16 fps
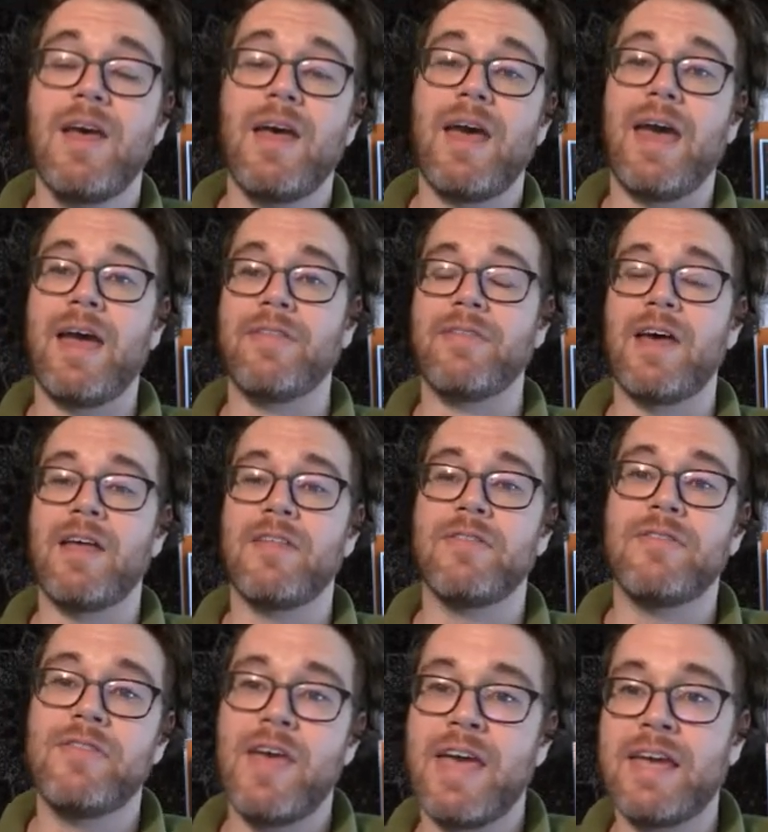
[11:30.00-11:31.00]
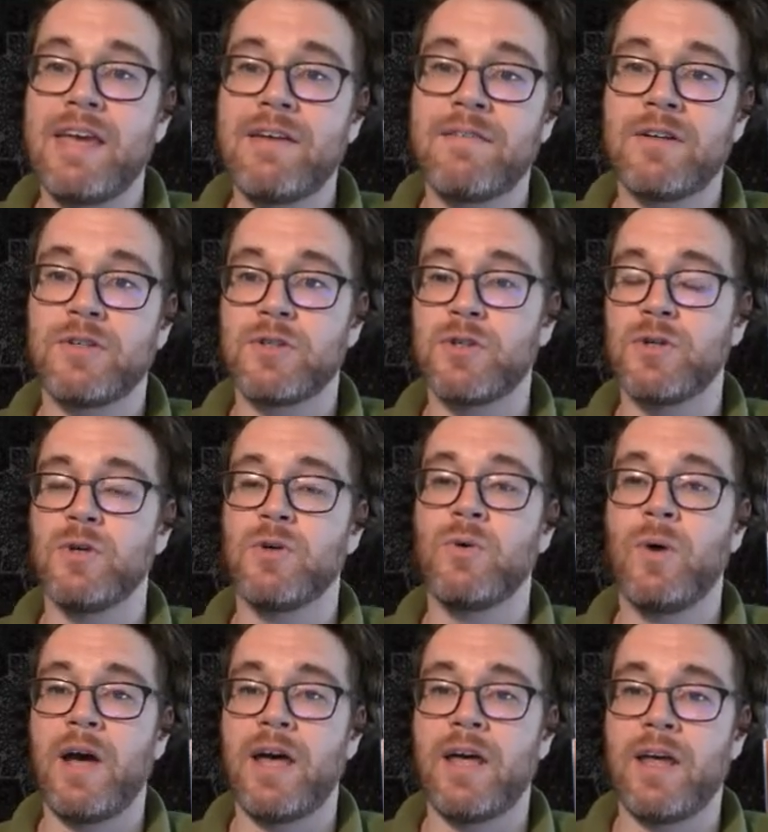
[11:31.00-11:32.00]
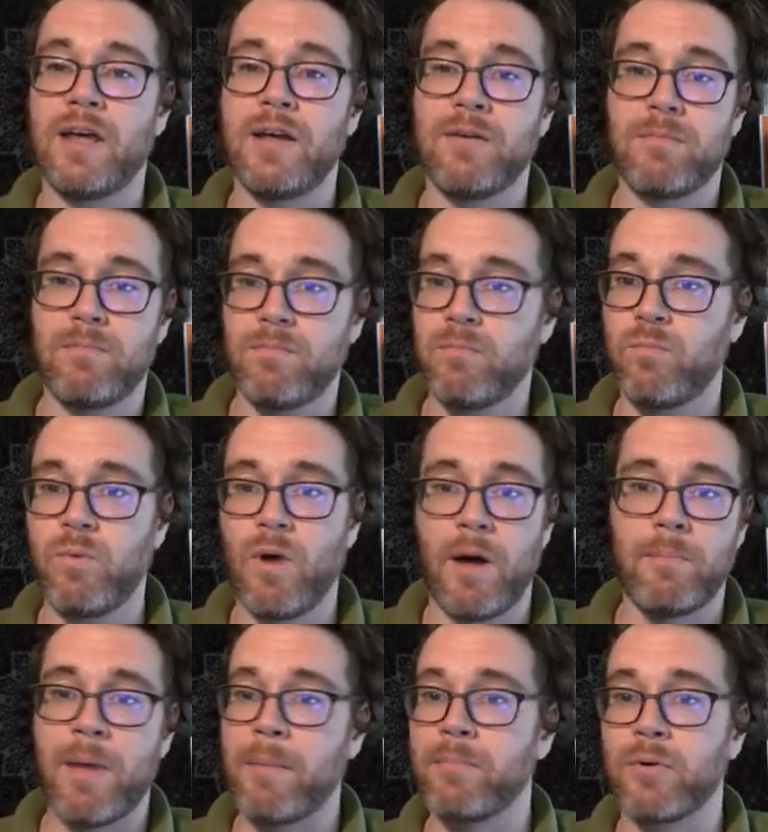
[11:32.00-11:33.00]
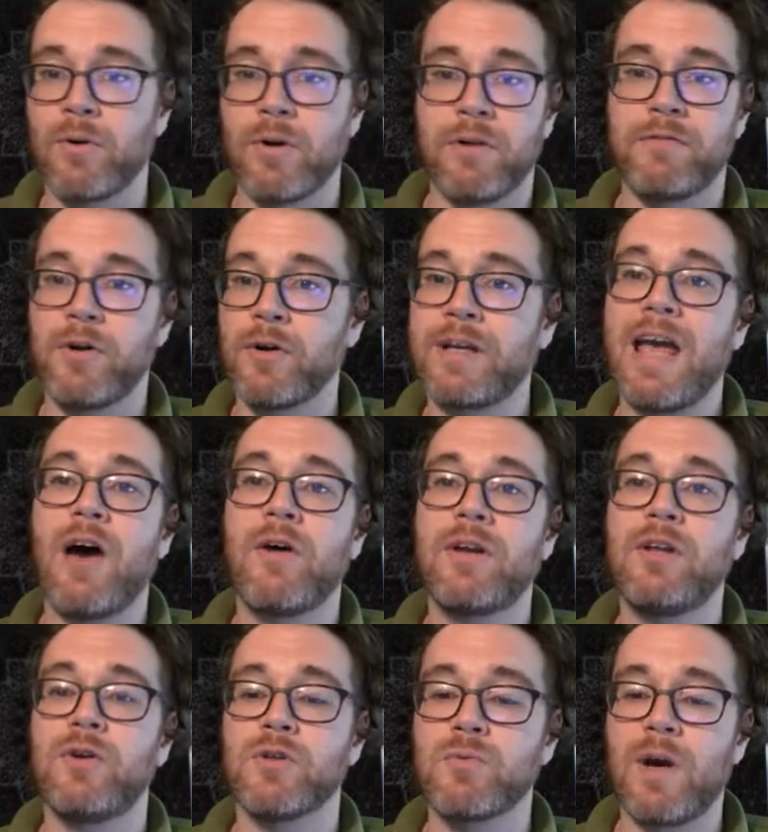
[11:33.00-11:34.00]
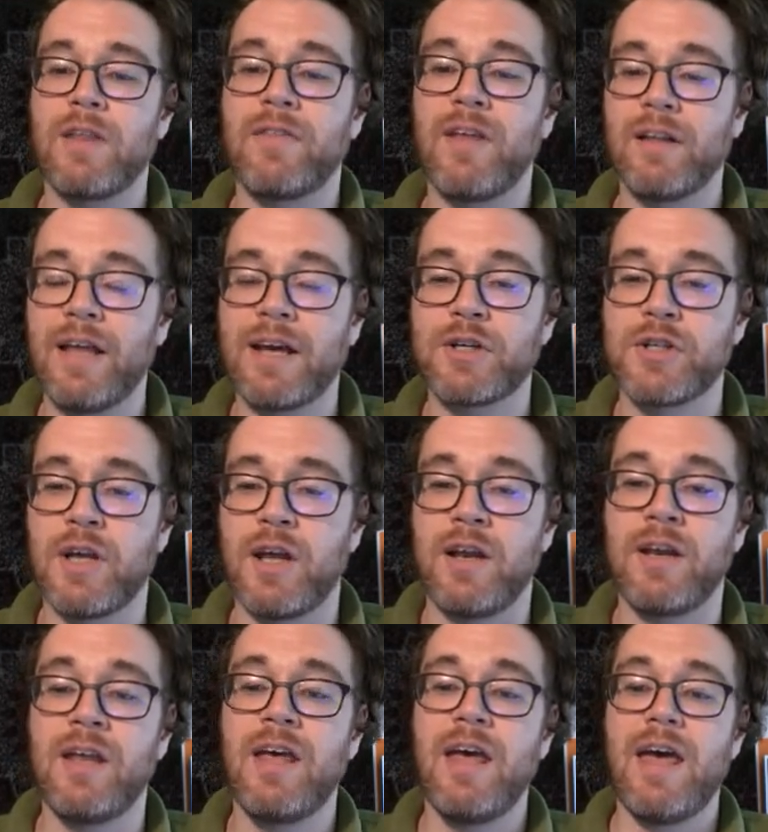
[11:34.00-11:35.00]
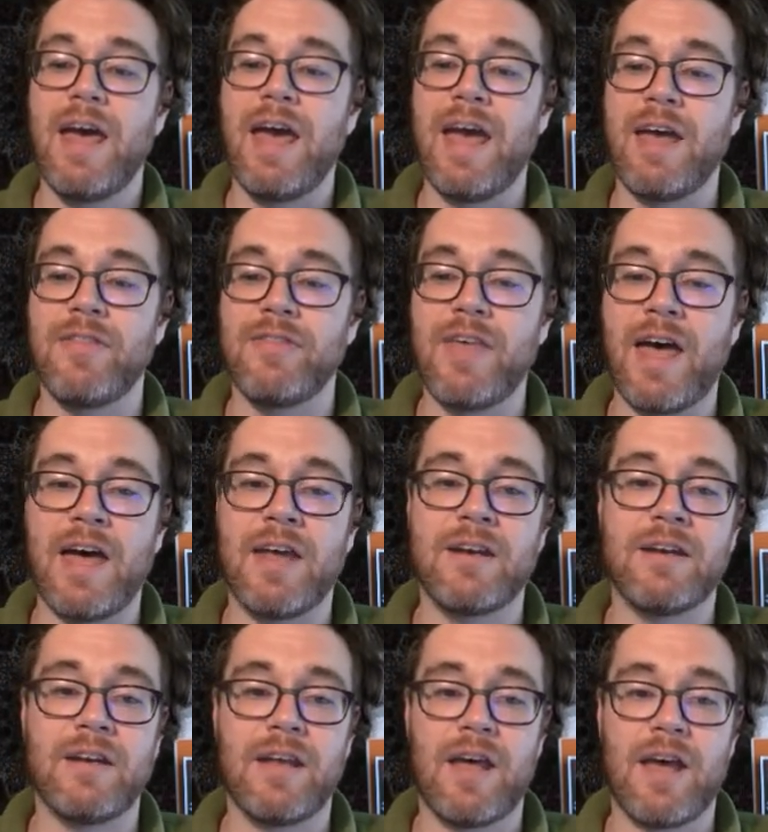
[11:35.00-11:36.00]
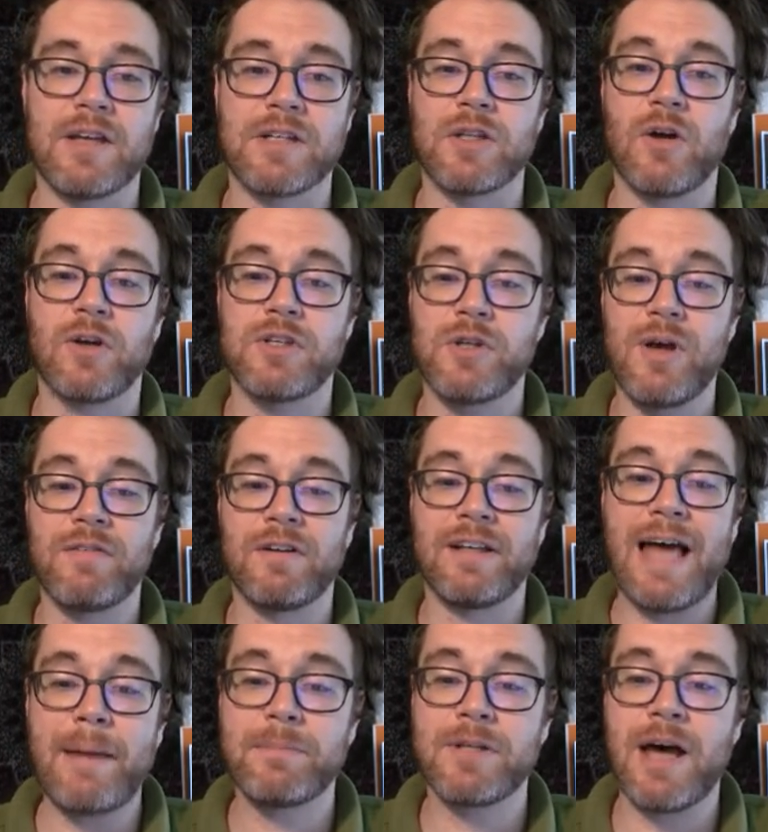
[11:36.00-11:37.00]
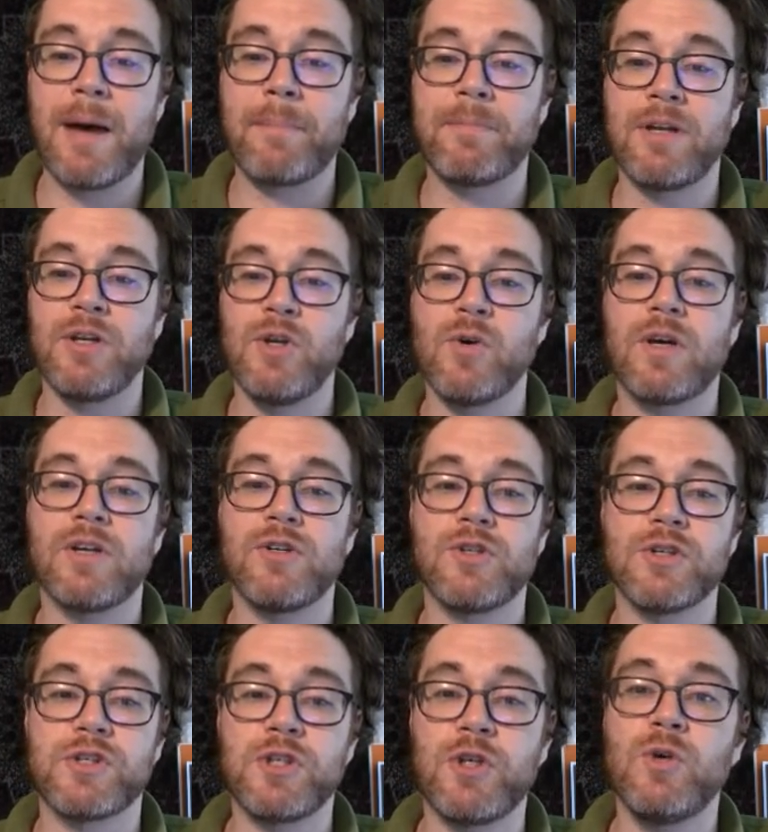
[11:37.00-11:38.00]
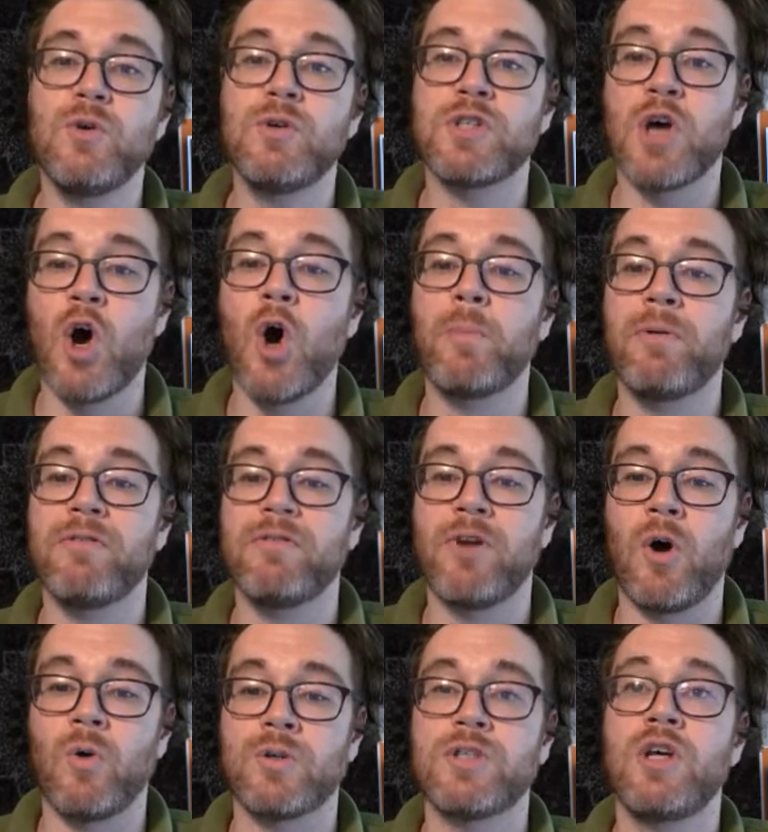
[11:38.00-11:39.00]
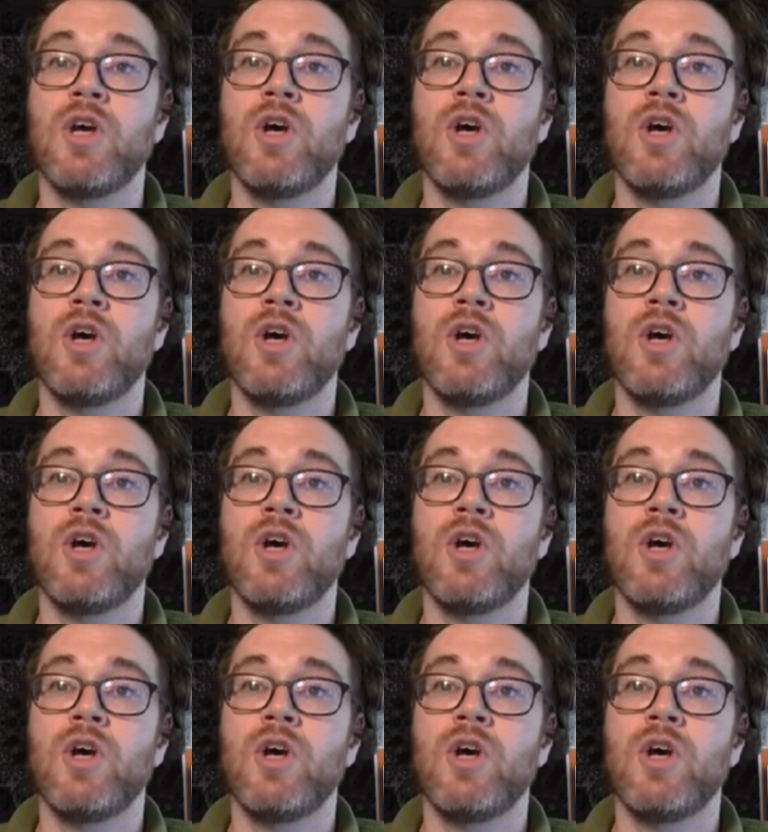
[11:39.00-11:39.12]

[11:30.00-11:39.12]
and then they give it to a member of your county who's running the election, and then as long as you have a laptop, then you can just use OpaVote